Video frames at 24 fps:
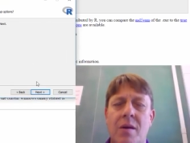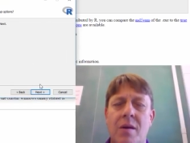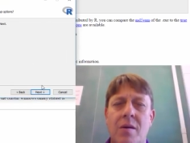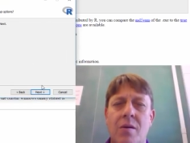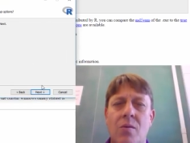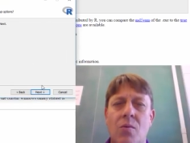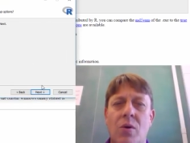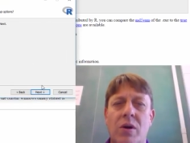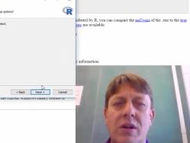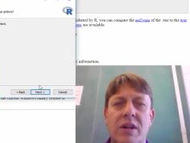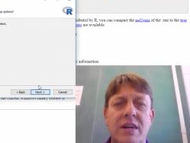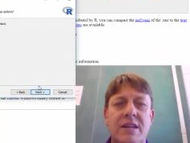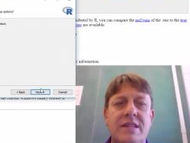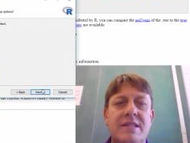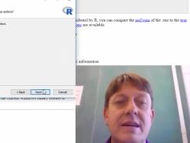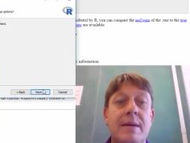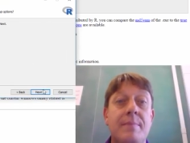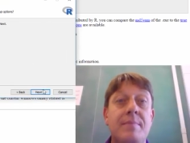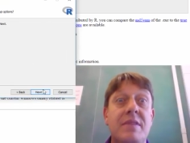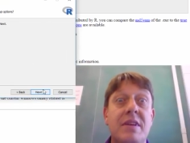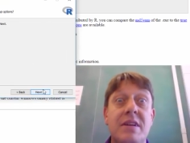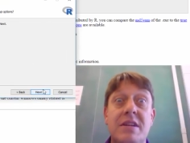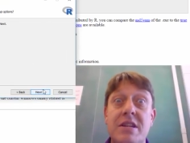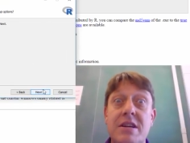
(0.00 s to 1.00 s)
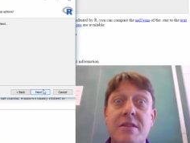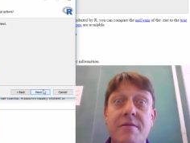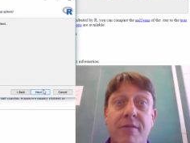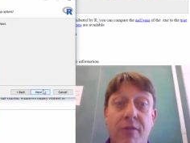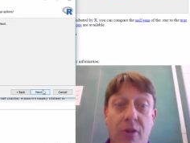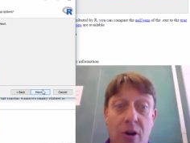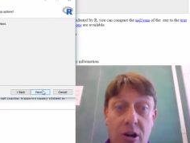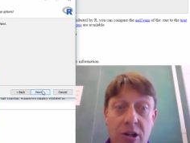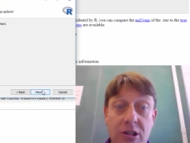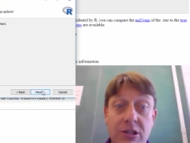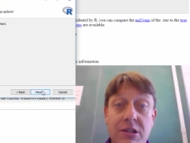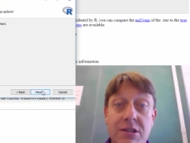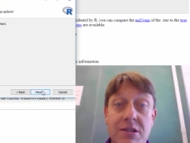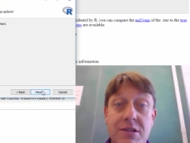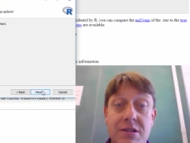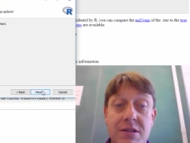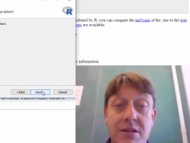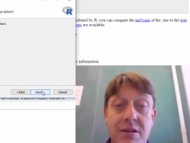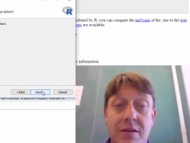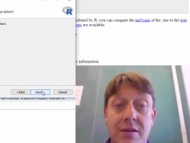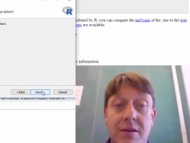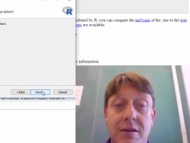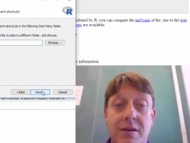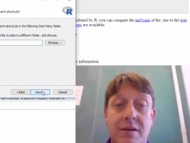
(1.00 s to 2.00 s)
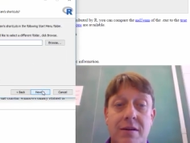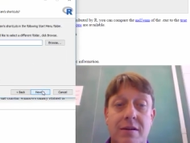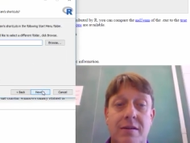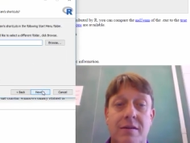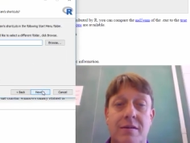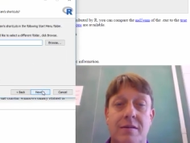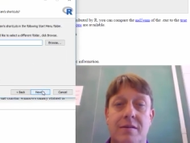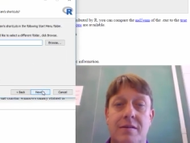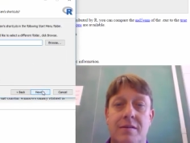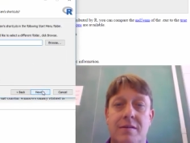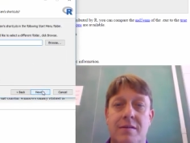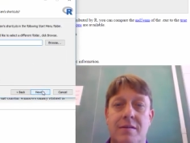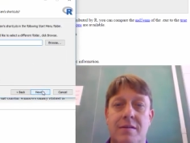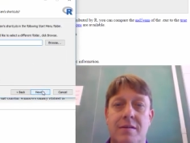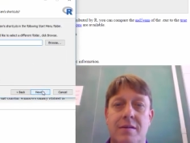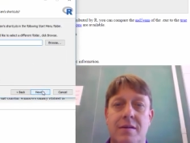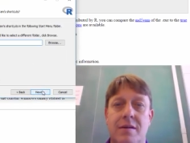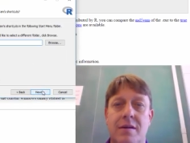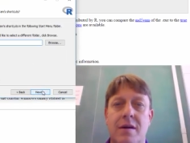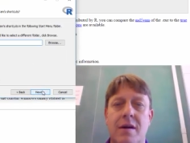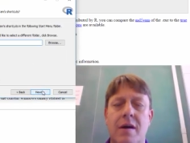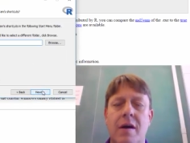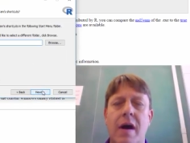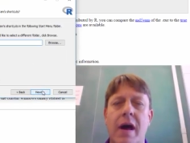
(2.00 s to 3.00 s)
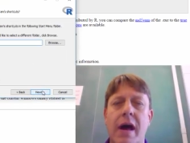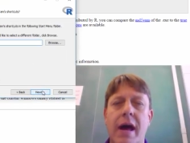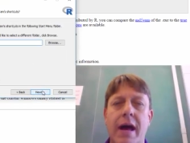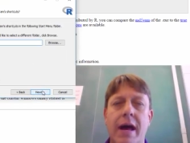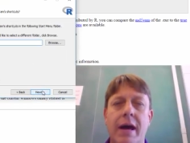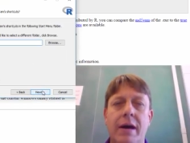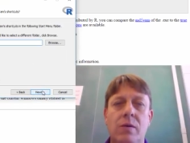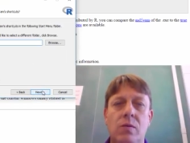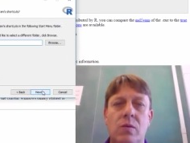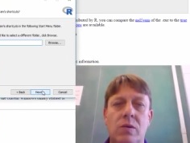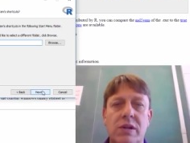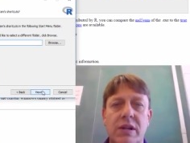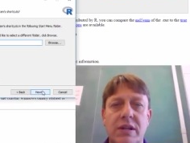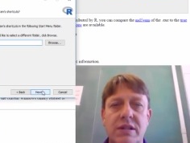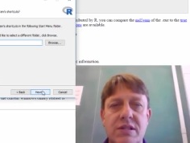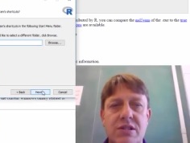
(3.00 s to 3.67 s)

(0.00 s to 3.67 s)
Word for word: we'll accept the defaults, and we'll